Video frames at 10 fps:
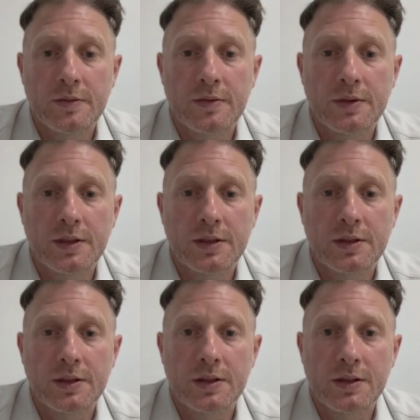This
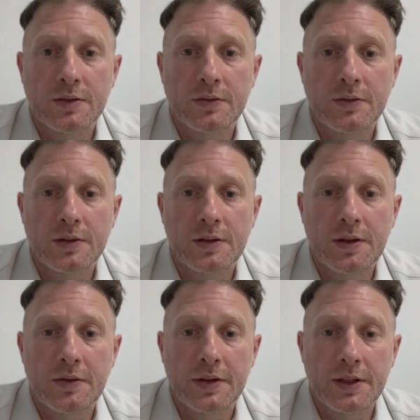is a
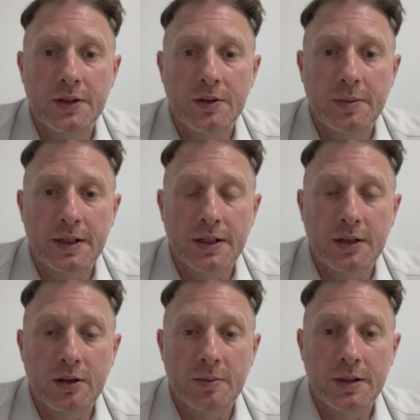video about how
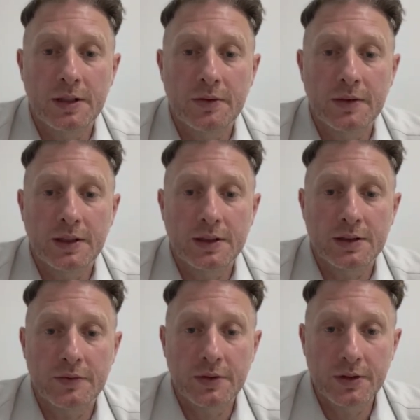I made the Fast
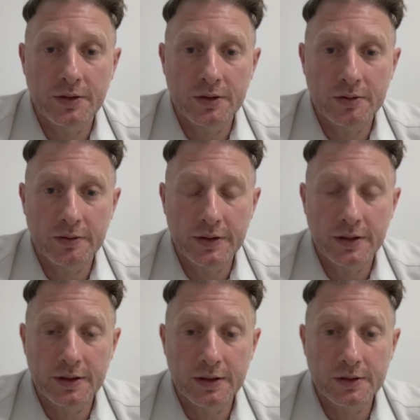and Furious with
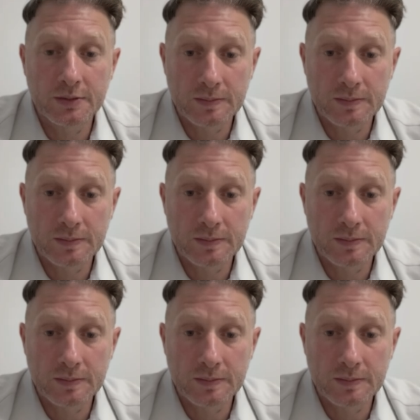Vin Diesel.